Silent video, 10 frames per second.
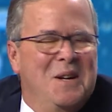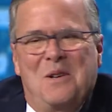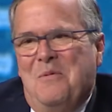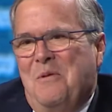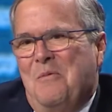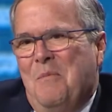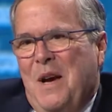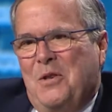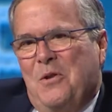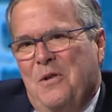we
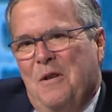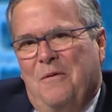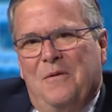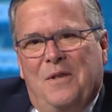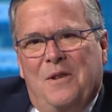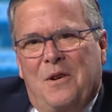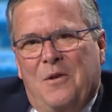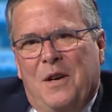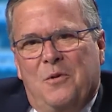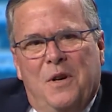measure their
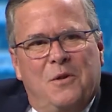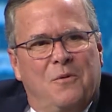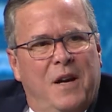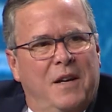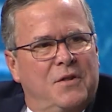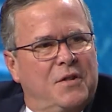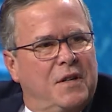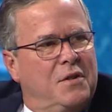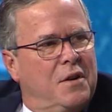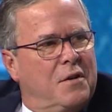graduation rate in
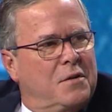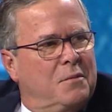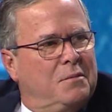6 years.